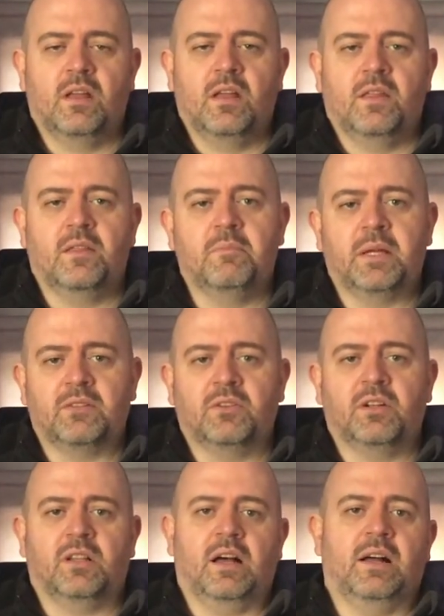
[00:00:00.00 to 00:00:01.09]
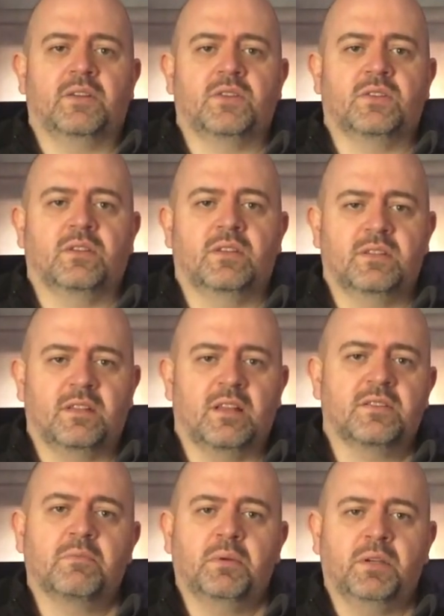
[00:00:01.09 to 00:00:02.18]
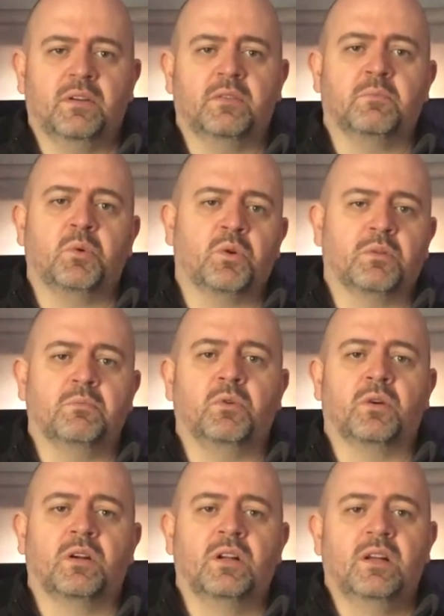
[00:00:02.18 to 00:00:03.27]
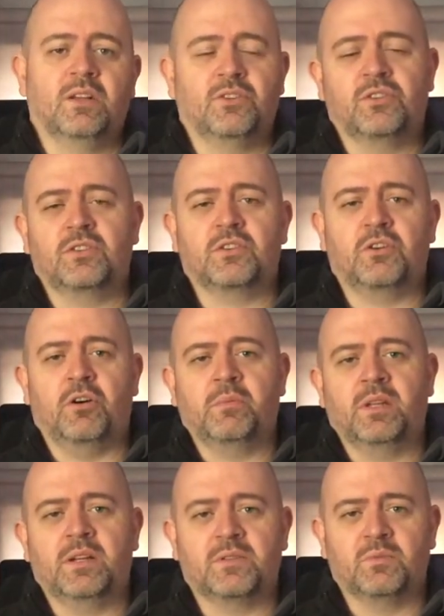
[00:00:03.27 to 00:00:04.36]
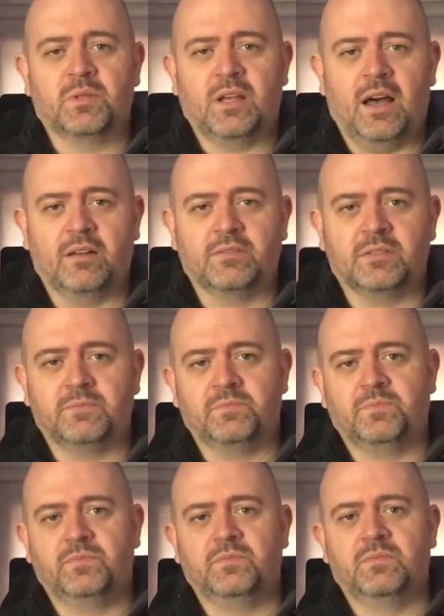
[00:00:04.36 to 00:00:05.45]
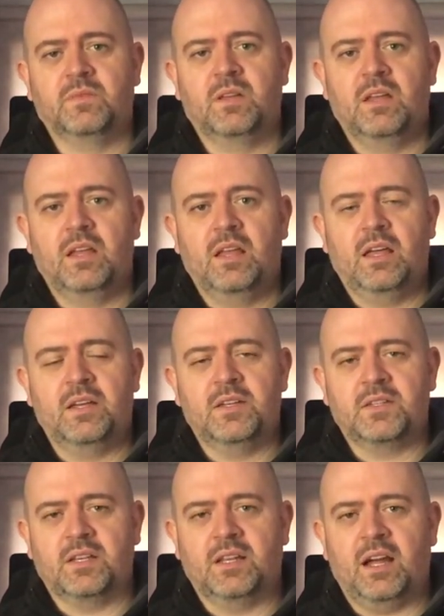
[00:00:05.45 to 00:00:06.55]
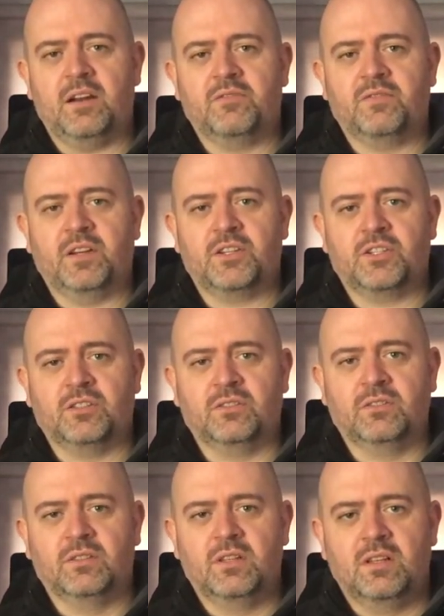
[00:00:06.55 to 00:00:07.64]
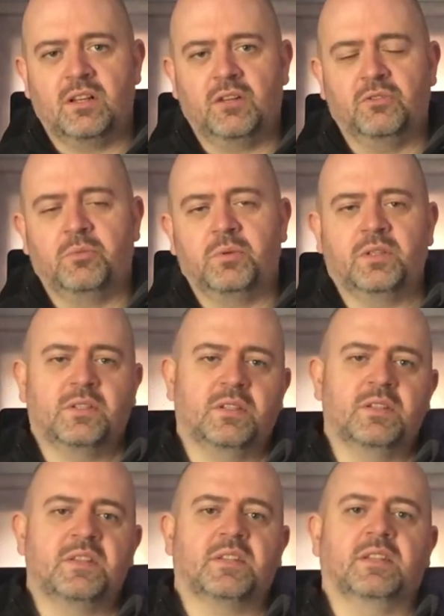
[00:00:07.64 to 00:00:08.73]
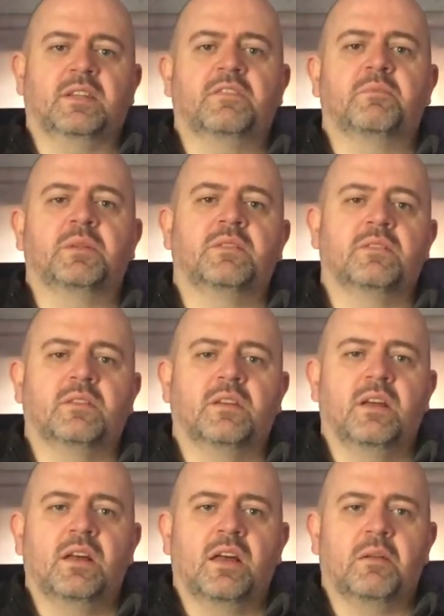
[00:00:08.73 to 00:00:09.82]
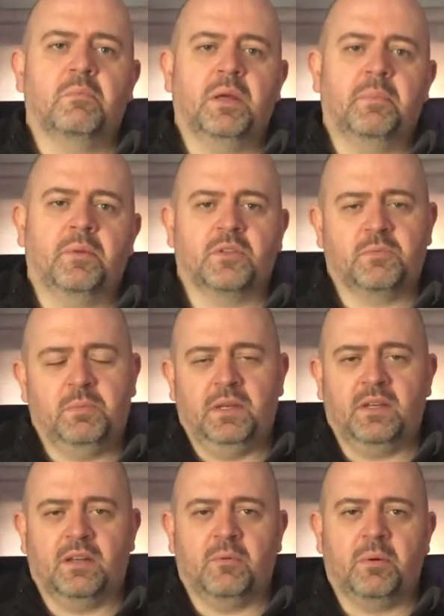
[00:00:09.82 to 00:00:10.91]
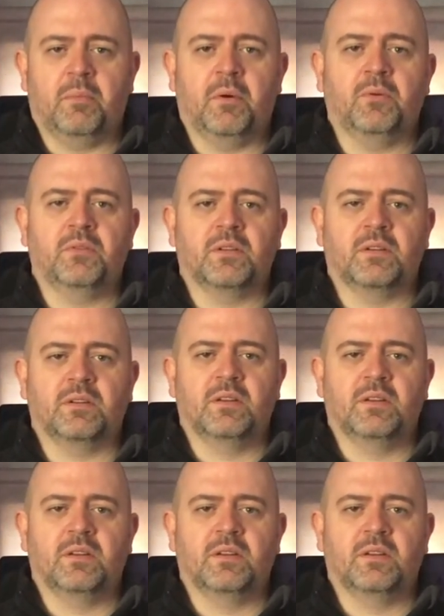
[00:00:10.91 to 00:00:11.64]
The middle class is disappearing more and more, just as communism would have it. It is an artificial globalist enslavement, and people are speaking up about it.